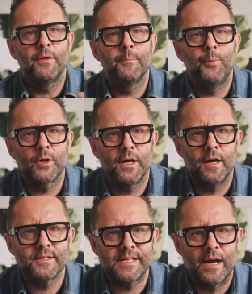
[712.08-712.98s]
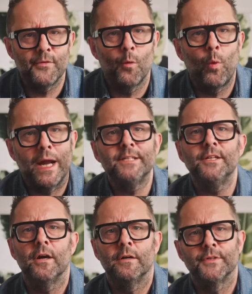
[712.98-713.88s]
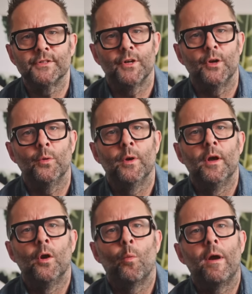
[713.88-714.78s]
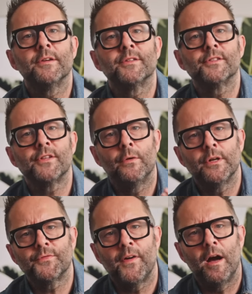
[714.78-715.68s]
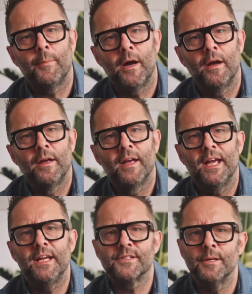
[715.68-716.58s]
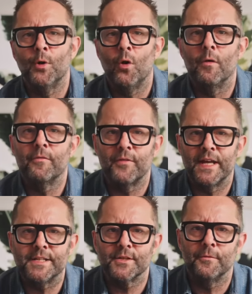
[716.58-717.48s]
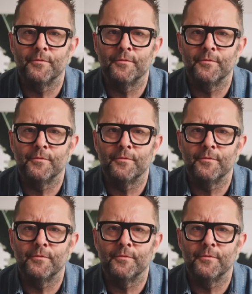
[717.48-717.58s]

but the Buchardt sound the weightier of the two, whereas the Sonus Faber is the more fleet of